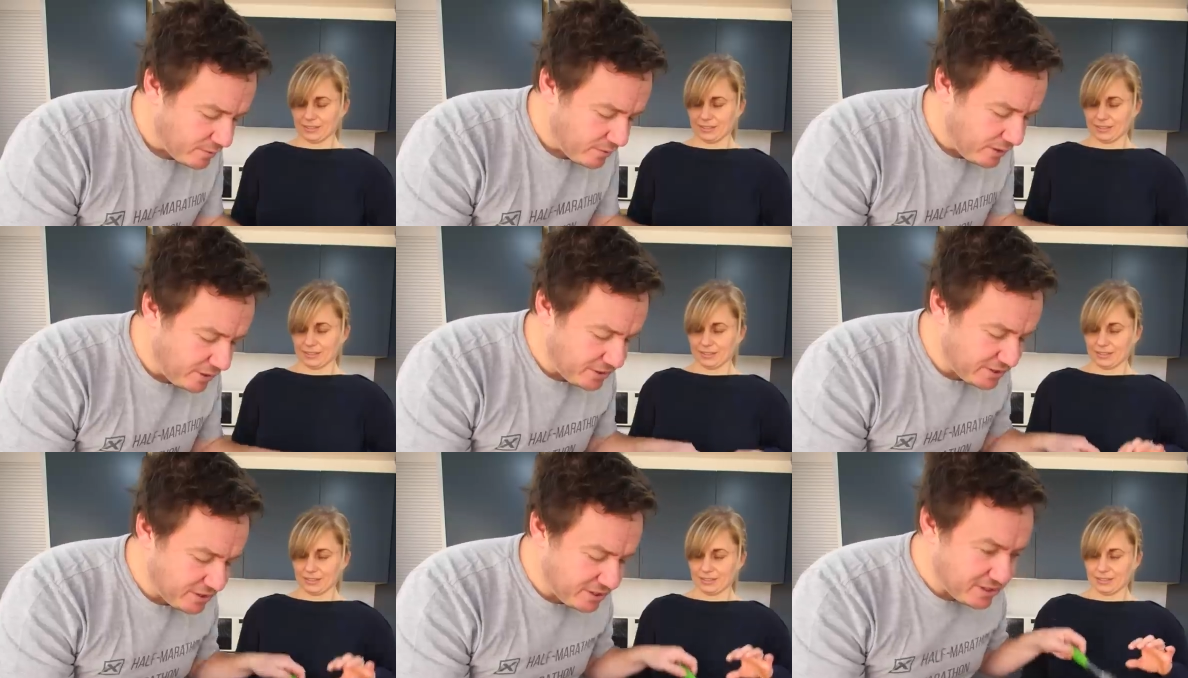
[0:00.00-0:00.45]

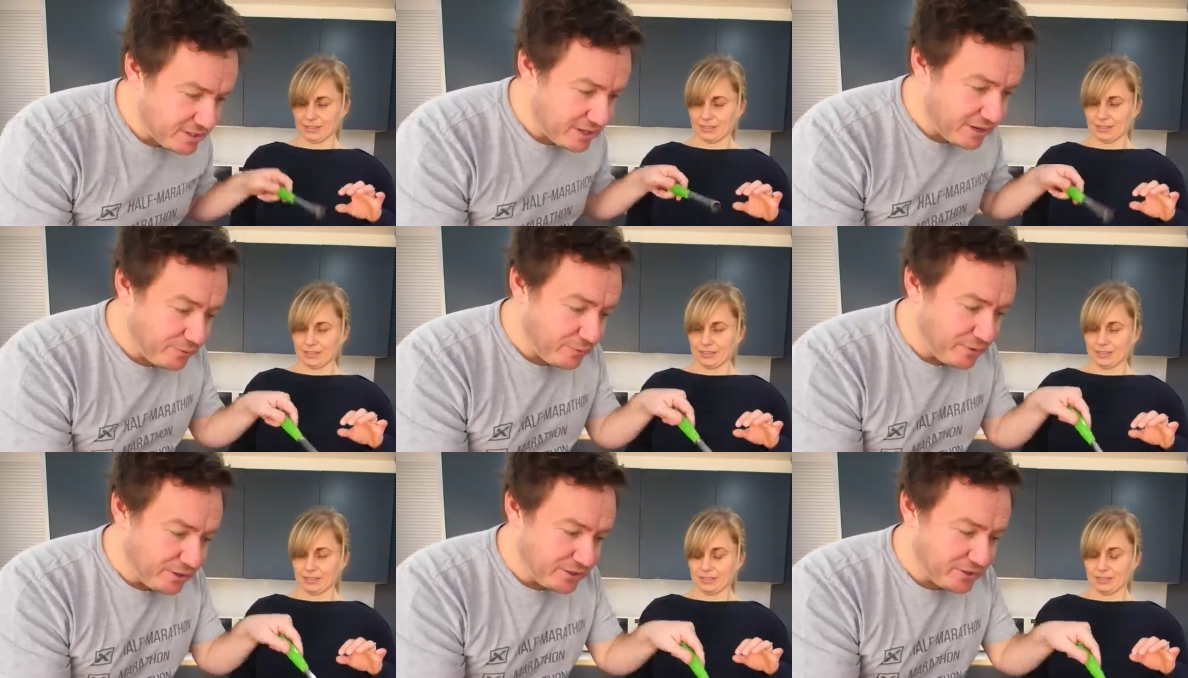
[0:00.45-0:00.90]
Speaker 1: Let's just see
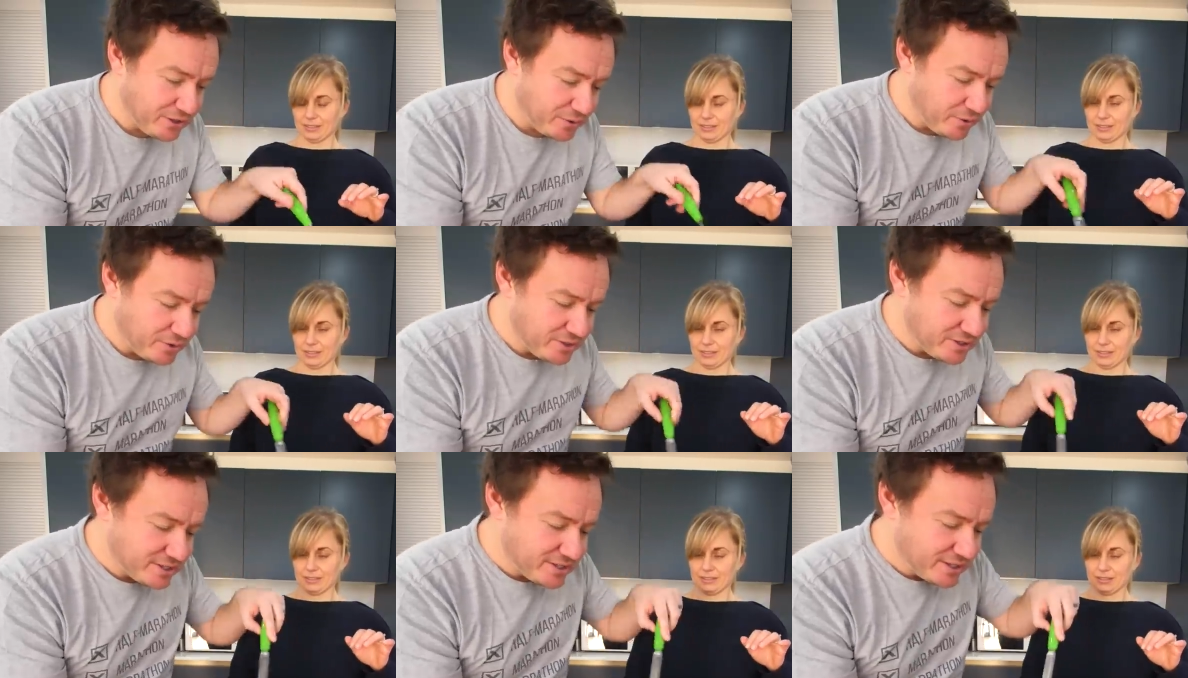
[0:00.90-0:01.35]
if we can do
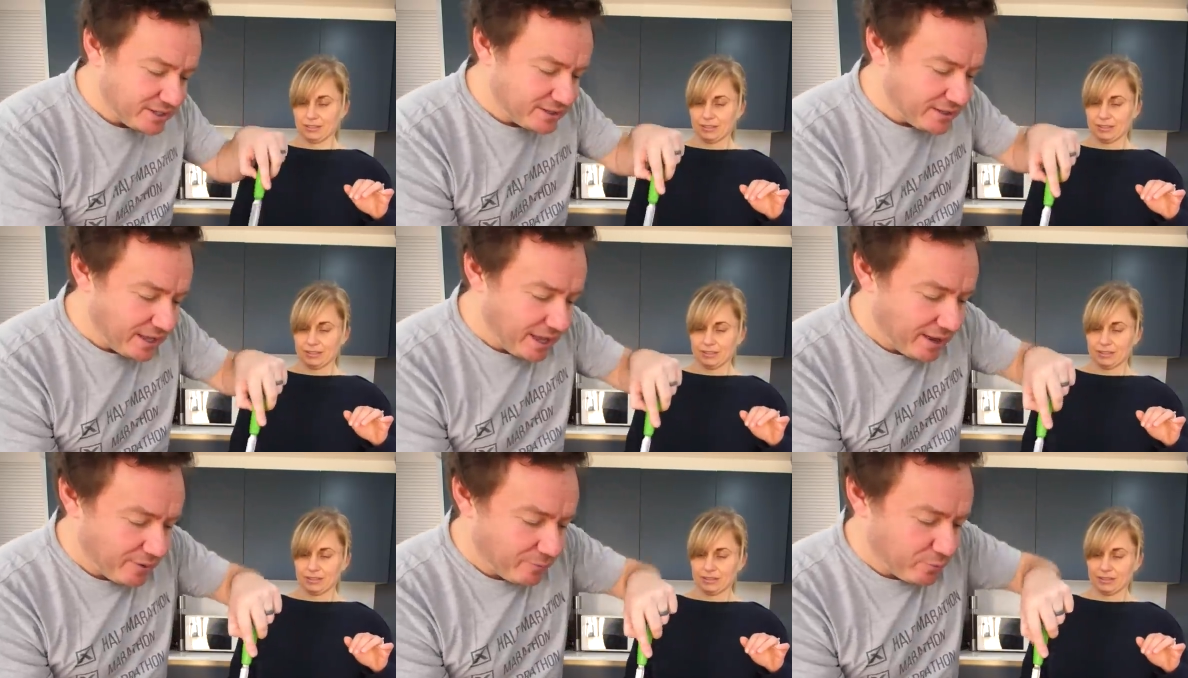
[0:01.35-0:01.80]
what we just did
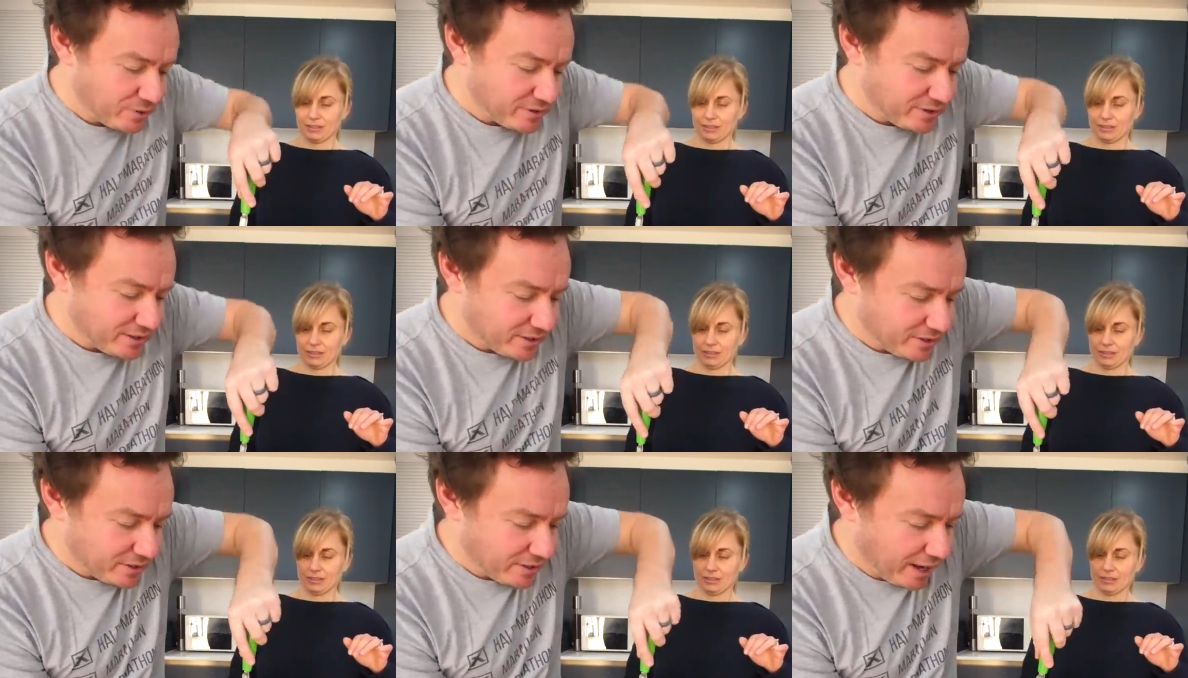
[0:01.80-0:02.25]
there
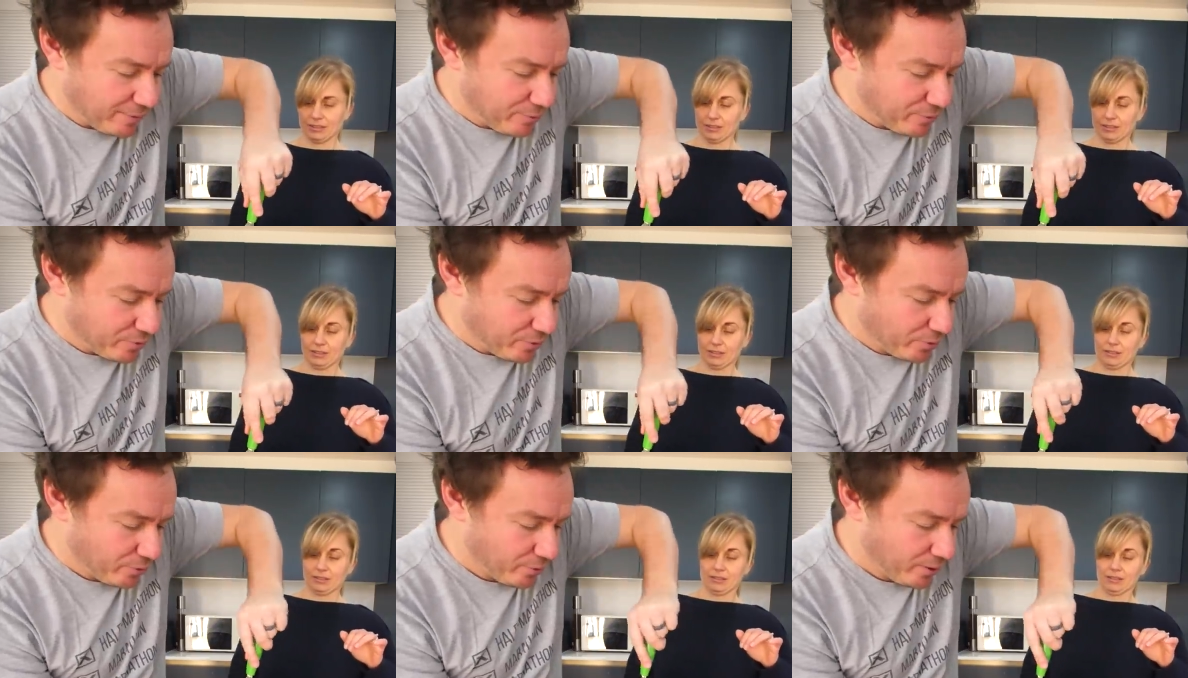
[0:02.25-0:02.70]
with the
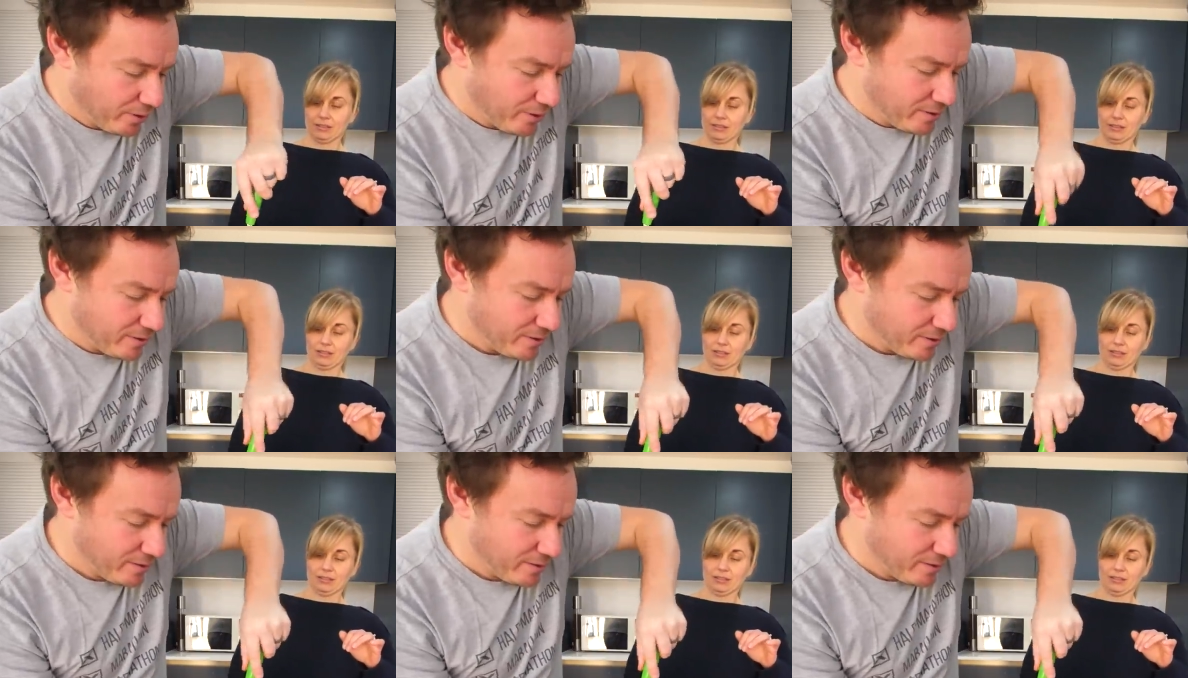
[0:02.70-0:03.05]
apple corer.